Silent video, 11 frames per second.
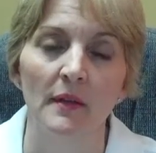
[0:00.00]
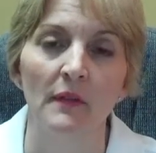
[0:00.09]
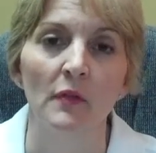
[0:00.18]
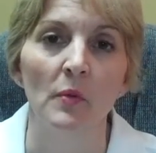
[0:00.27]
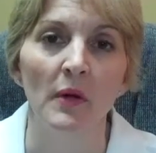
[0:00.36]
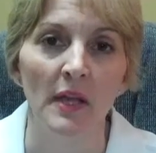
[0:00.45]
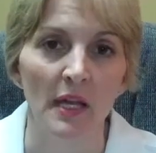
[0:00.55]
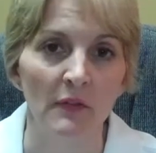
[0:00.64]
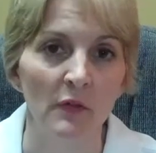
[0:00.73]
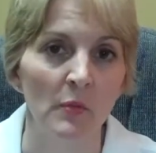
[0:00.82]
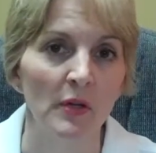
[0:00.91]
If you
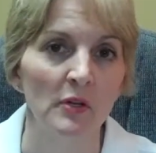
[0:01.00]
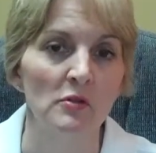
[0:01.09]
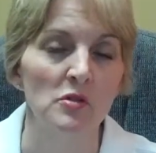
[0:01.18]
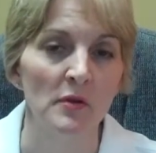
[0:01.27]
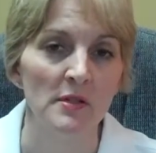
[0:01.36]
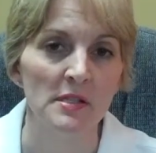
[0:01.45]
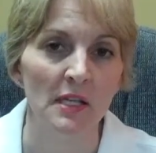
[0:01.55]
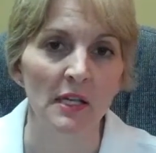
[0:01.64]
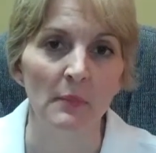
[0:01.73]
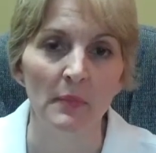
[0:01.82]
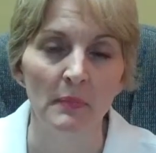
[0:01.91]
want your insurance to
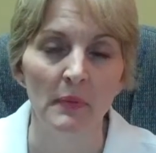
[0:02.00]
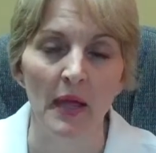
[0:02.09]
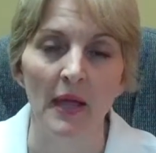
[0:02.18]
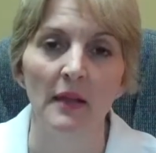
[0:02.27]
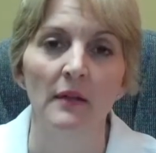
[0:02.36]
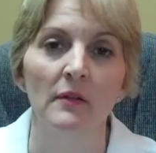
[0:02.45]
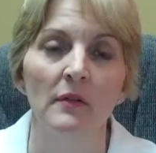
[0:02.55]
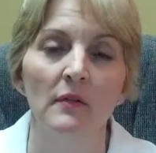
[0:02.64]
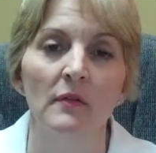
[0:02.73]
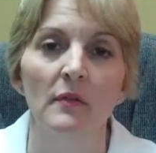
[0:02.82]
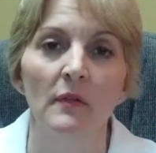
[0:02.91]
keep paying
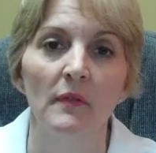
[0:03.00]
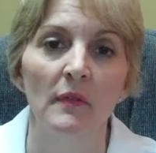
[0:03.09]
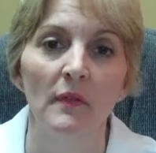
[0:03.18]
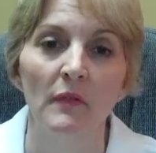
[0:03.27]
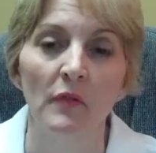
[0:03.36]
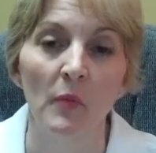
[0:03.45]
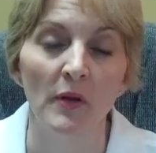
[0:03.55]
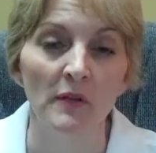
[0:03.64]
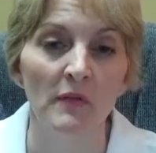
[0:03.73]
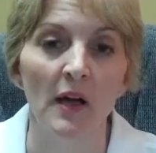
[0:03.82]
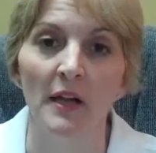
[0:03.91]
for what
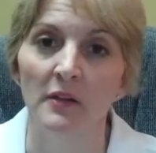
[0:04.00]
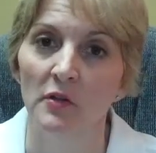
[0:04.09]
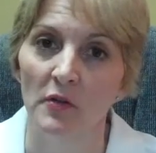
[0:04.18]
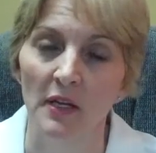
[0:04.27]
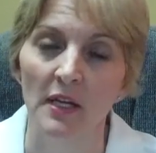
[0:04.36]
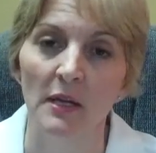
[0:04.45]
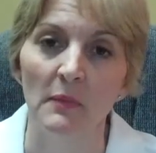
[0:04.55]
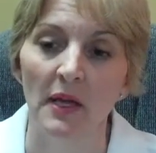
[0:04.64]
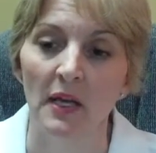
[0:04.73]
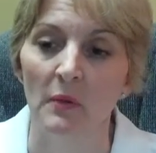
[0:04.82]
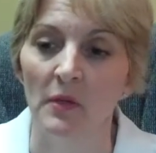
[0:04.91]
you've gotten, you're going to keep
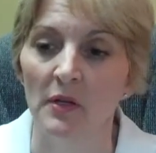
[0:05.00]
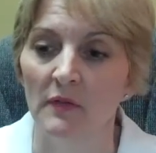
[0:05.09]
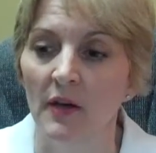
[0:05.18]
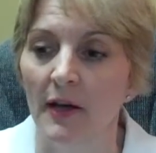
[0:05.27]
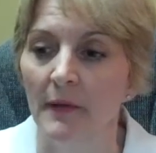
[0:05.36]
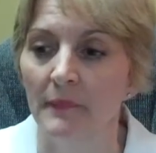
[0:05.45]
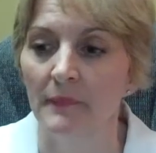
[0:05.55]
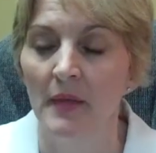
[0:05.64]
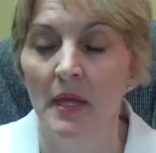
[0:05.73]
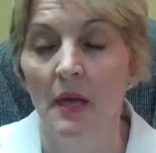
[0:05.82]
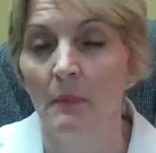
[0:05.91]
getting what you've got.
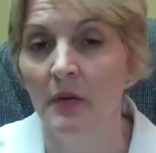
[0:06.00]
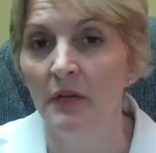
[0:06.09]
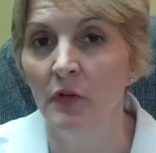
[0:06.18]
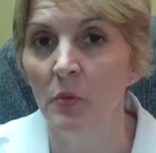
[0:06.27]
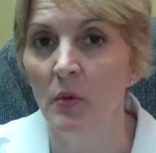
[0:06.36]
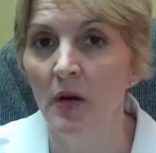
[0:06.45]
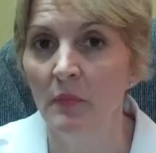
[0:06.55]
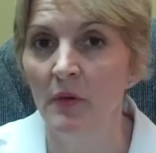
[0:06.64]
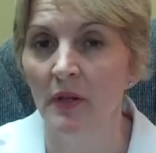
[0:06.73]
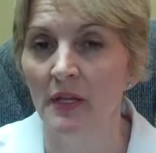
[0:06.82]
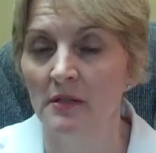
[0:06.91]
But if you are
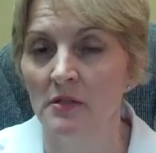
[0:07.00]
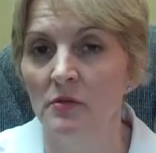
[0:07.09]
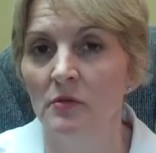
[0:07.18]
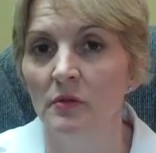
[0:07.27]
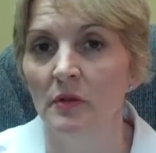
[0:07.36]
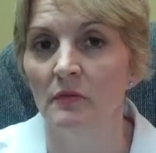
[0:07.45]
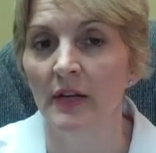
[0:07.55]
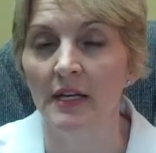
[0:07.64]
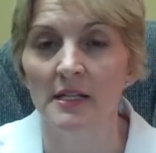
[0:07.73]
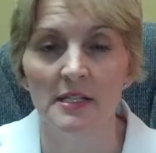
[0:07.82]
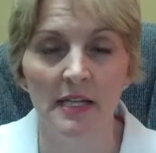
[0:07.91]
ready to
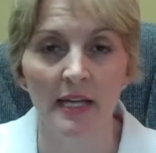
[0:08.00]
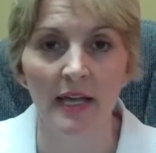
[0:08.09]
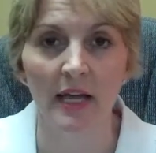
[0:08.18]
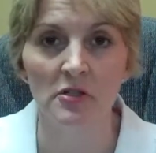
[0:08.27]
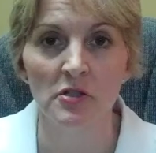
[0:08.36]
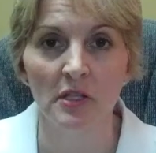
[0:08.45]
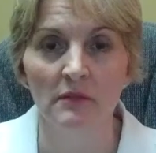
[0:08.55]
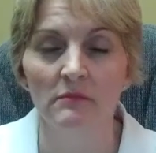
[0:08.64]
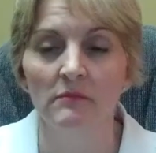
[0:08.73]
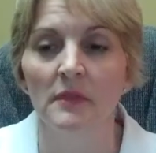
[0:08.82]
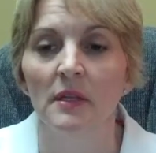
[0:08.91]
take action,
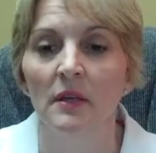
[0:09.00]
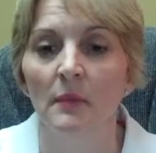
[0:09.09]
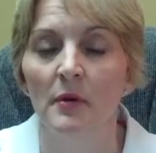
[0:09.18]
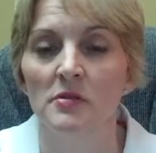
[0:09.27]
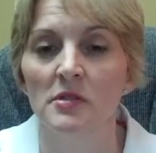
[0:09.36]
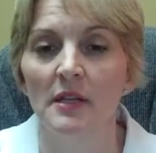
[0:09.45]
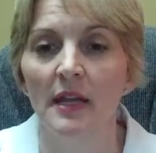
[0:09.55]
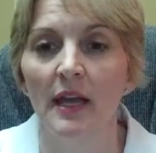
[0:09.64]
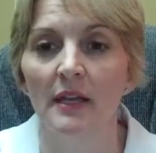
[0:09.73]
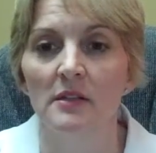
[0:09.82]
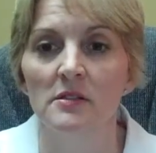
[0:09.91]
person
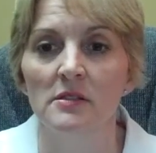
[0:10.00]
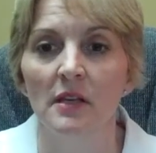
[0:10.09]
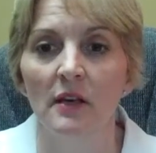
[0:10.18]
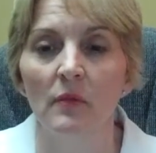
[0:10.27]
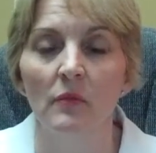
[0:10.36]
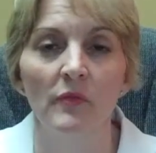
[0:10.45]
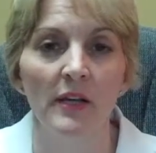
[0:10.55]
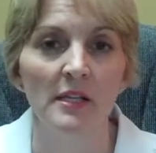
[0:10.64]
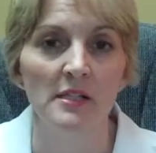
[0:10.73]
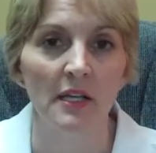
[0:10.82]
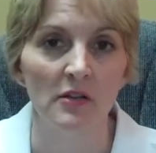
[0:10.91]
that is
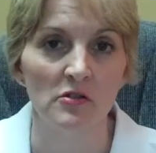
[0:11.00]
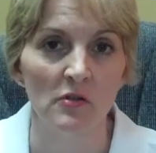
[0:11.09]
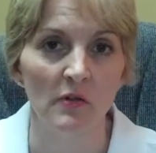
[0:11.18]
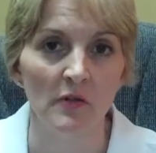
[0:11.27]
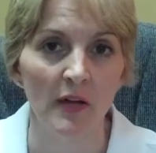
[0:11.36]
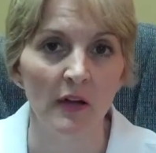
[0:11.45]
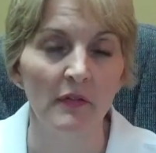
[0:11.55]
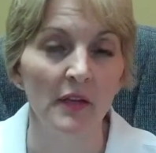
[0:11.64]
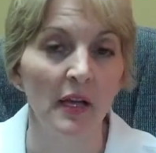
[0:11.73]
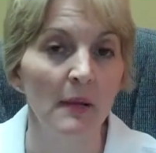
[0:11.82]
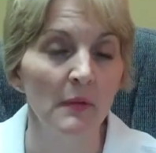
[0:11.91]
ready to take control of their health,
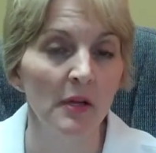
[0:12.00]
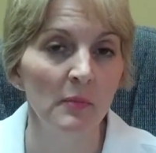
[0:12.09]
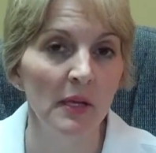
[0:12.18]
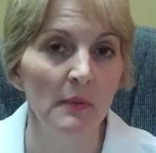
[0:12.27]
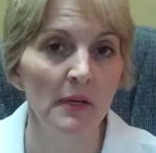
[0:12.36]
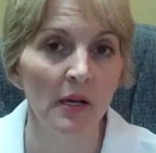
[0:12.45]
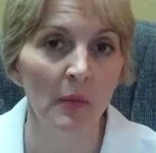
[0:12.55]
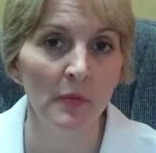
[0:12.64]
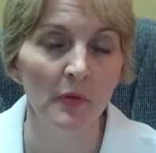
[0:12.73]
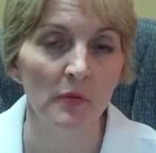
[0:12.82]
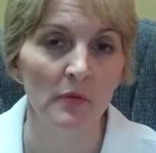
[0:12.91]
then I may be able to
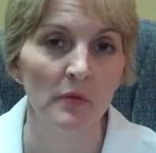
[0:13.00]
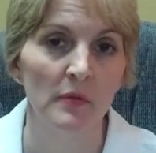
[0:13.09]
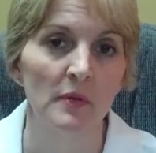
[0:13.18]
help you.